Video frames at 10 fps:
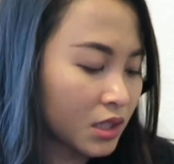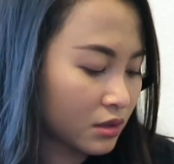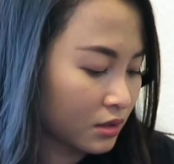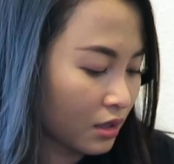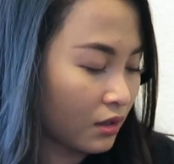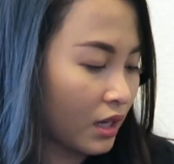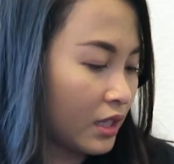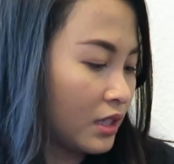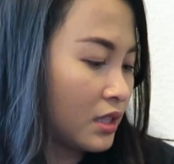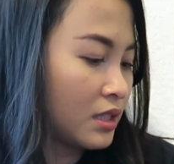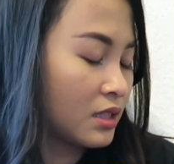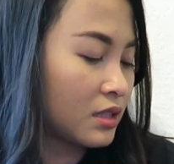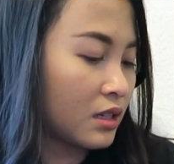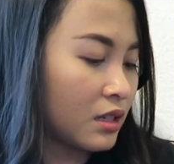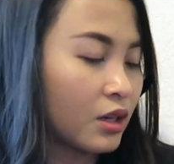So, and then this is
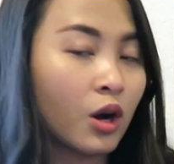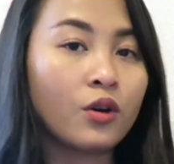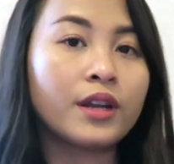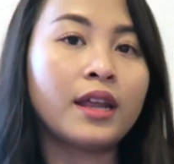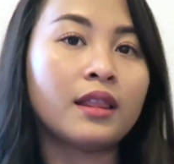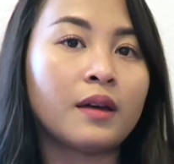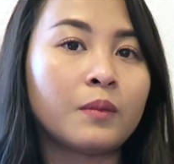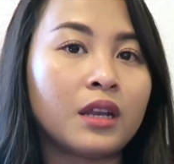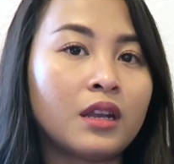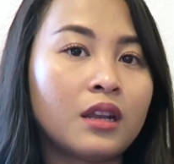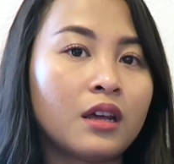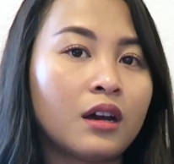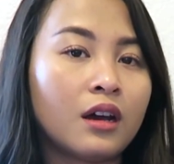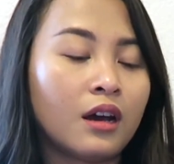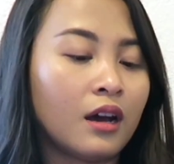the coconut and lemon.
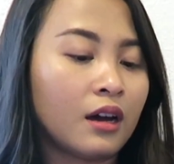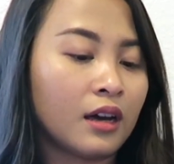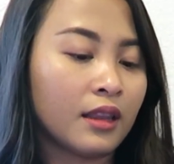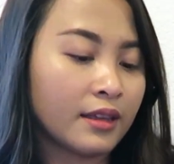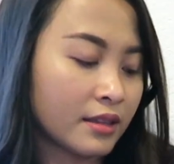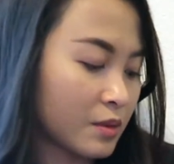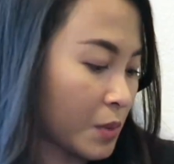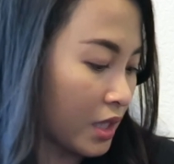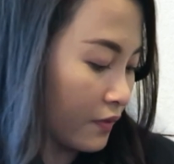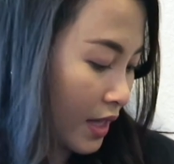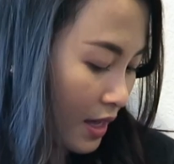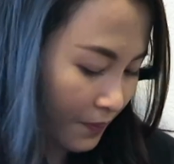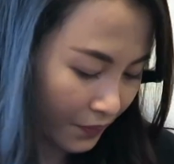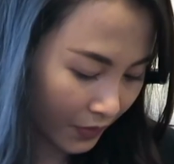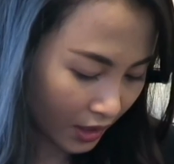I like the smell of
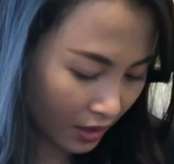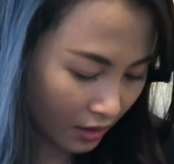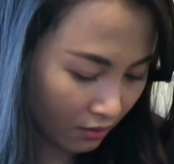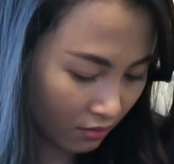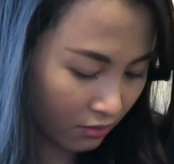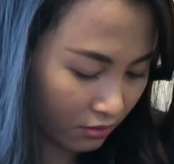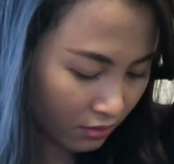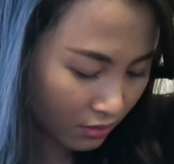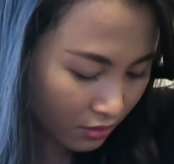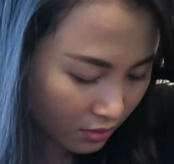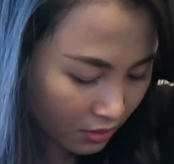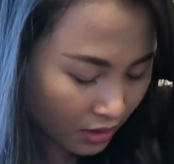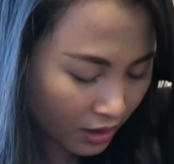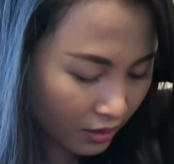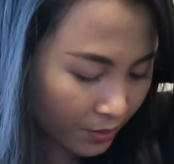that. Oh,
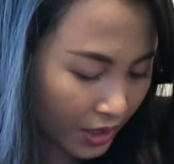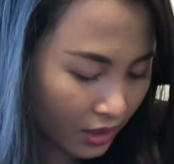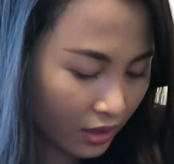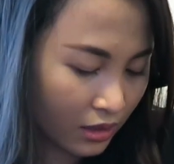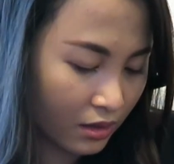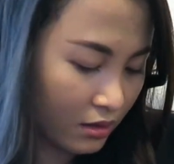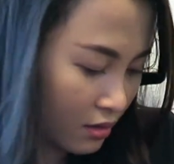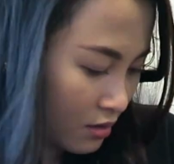another penny.